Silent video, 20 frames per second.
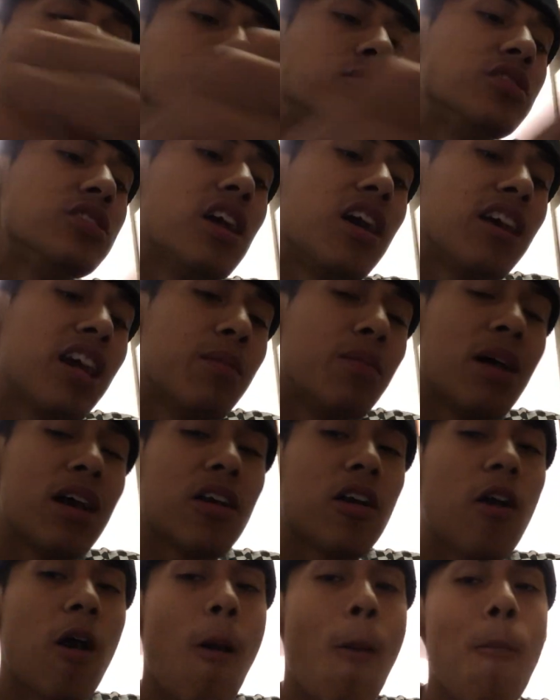You gotta get back
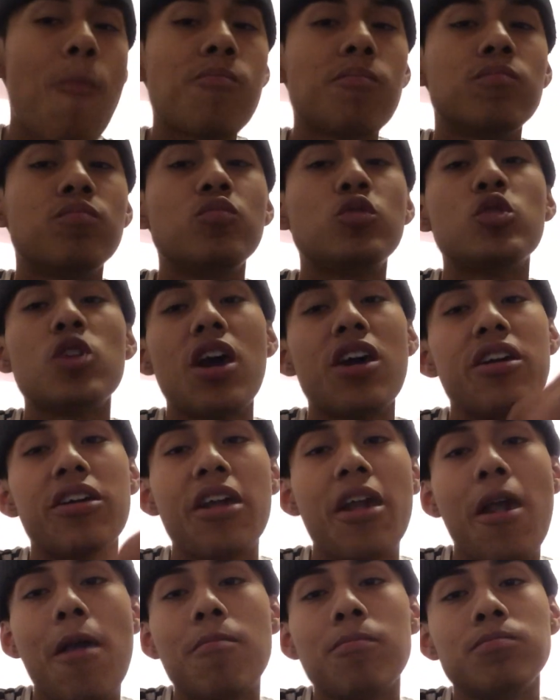up, try it
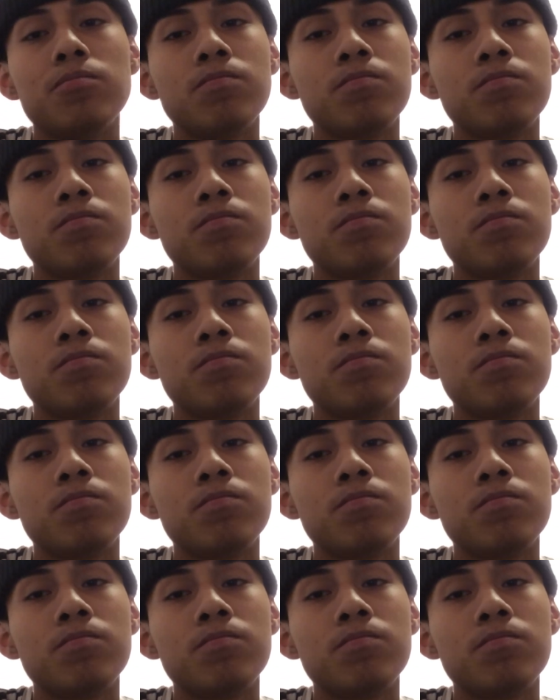again,